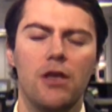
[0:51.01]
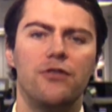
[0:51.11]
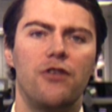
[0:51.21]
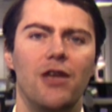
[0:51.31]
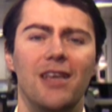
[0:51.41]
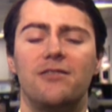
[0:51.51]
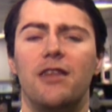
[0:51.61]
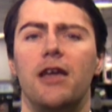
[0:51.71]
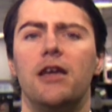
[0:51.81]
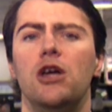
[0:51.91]
So
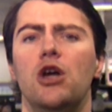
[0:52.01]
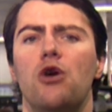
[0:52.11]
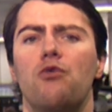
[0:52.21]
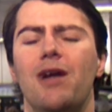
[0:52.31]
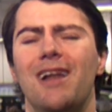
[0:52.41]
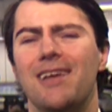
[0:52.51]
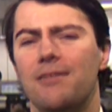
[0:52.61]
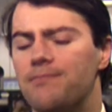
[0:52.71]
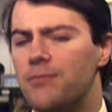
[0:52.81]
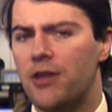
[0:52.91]
yesterday,
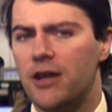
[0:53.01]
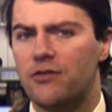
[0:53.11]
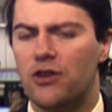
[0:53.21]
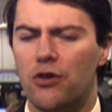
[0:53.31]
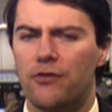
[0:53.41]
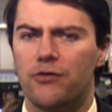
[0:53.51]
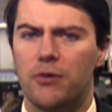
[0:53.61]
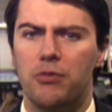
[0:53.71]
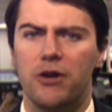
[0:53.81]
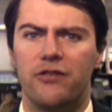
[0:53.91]
really, things got off to
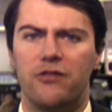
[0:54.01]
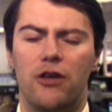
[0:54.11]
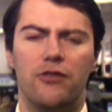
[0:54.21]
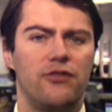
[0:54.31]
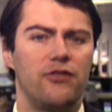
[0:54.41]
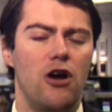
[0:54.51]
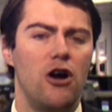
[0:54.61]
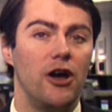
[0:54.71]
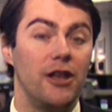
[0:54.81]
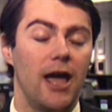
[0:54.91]
a pretty slow
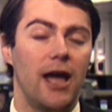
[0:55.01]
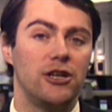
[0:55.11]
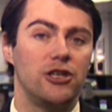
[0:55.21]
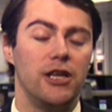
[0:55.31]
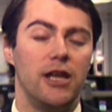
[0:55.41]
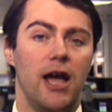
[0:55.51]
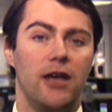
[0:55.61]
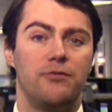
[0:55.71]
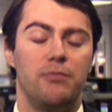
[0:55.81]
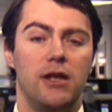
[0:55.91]
start, and actually it
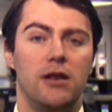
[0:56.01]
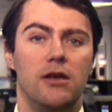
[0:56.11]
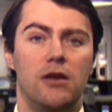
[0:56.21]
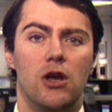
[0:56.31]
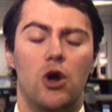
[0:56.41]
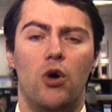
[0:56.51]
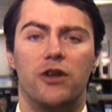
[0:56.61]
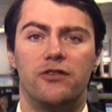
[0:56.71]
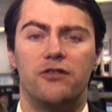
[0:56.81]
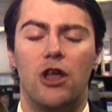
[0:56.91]
has been
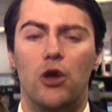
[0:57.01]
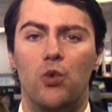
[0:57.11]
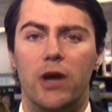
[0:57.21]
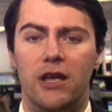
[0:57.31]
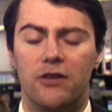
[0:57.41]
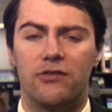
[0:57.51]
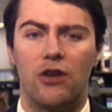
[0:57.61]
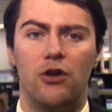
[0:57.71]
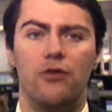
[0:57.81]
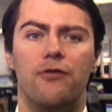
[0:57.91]
quite a slow week
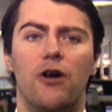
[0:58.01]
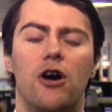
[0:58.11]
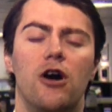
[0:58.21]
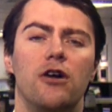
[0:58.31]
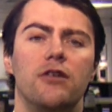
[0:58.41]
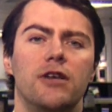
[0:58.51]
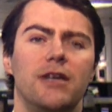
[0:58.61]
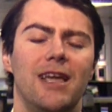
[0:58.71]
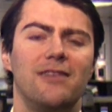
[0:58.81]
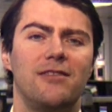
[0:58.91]
so far.
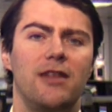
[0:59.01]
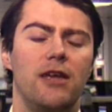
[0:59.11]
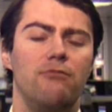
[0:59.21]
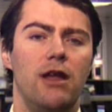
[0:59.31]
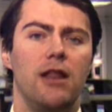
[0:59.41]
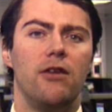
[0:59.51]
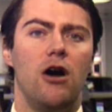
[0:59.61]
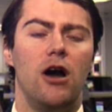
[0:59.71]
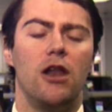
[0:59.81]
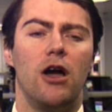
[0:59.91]
Yesterday, really, the
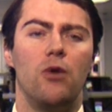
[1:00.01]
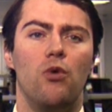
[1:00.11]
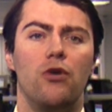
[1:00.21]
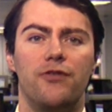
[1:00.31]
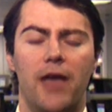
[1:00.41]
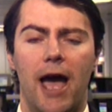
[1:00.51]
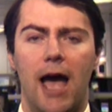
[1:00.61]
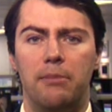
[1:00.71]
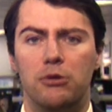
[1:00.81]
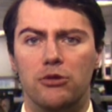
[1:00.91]
highlight was that
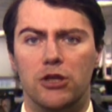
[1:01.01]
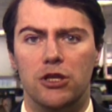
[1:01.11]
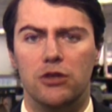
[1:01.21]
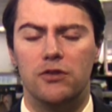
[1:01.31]
Apple news,